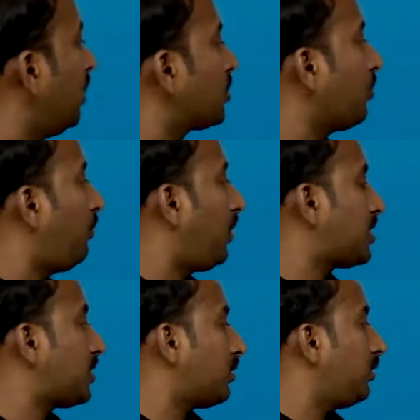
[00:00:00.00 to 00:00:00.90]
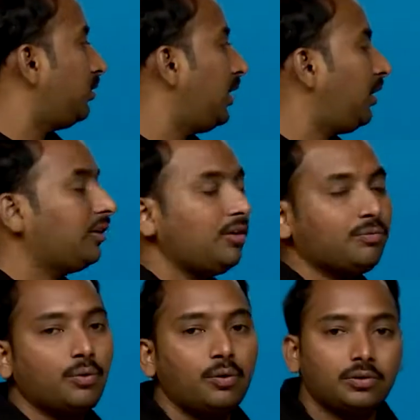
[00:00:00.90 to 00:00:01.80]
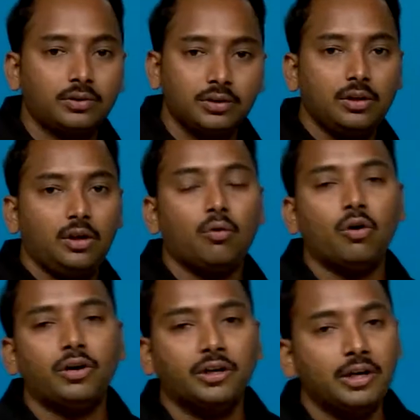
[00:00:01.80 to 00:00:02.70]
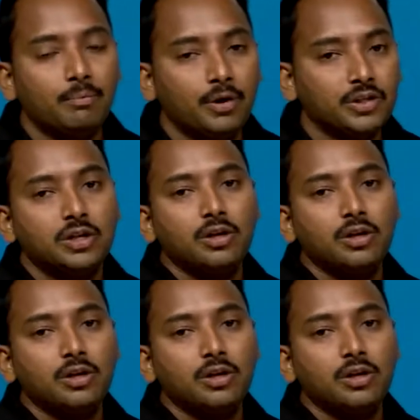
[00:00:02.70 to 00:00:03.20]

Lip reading: so first there are the 4 quantum numbers: